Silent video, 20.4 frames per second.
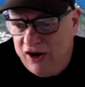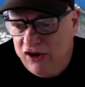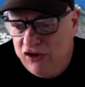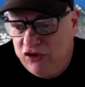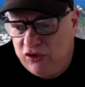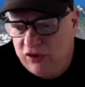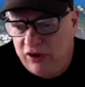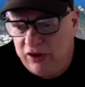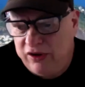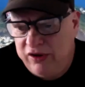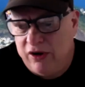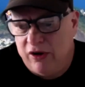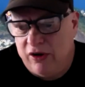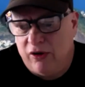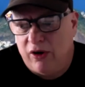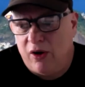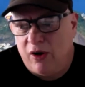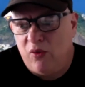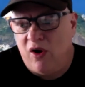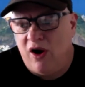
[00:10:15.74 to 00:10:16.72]
just you know
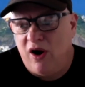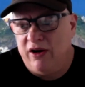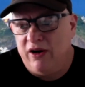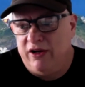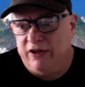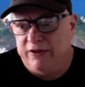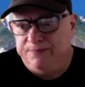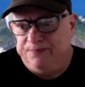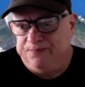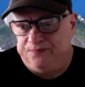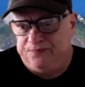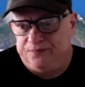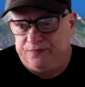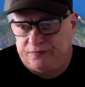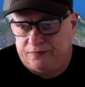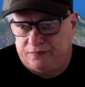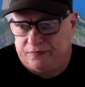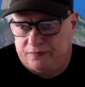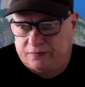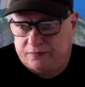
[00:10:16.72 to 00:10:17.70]
I want to."
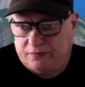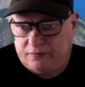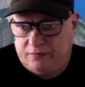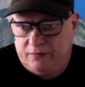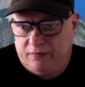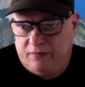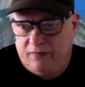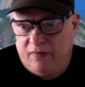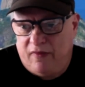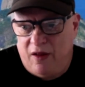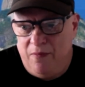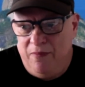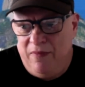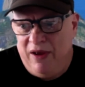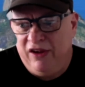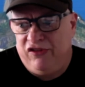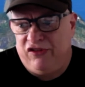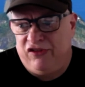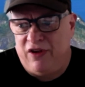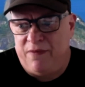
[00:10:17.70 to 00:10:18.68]
make
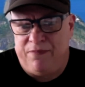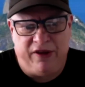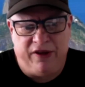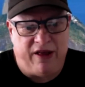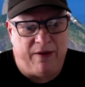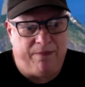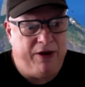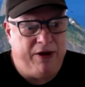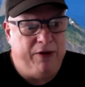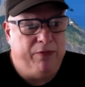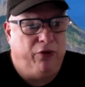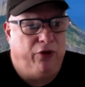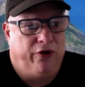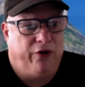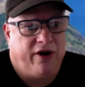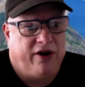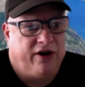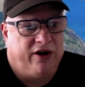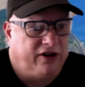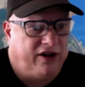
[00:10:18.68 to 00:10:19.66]
something that people are
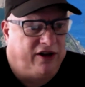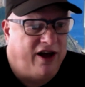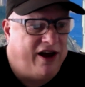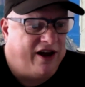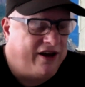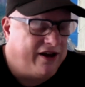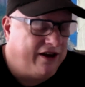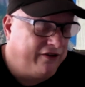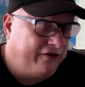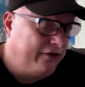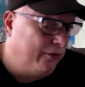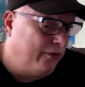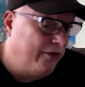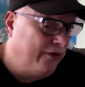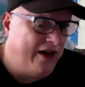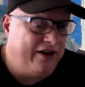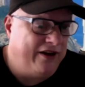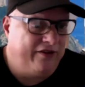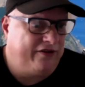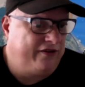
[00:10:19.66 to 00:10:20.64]
going to like. I said, well,
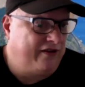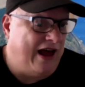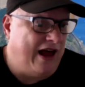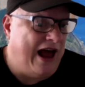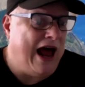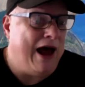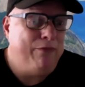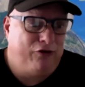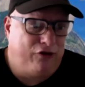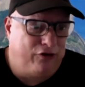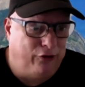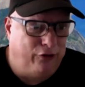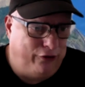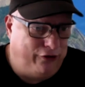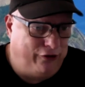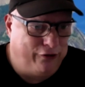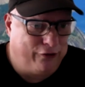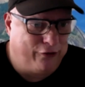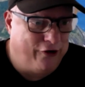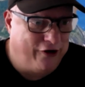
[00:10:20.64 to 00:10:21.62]
that's absolutely
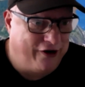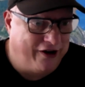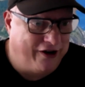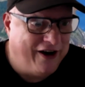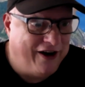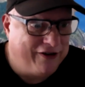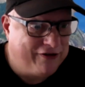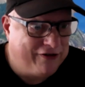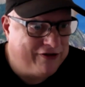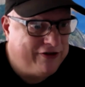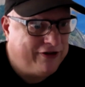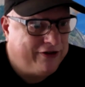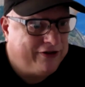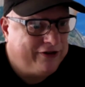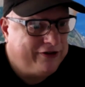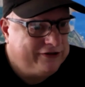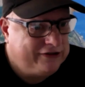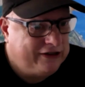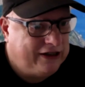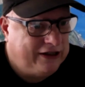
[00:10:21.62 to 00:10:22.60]
the wrong answer.
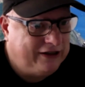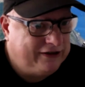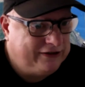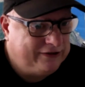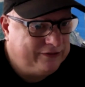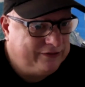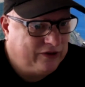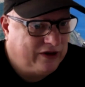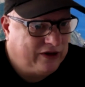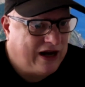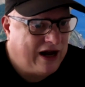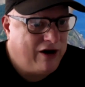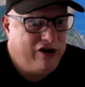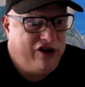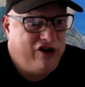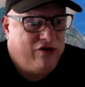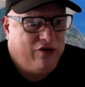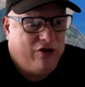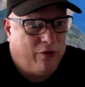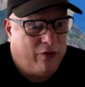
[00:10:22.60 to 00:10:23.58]
How do
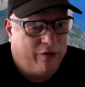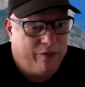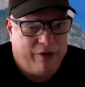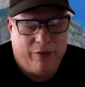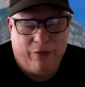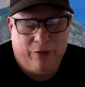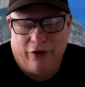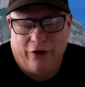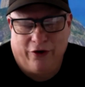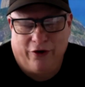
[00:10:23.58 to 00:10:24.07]
you know what people are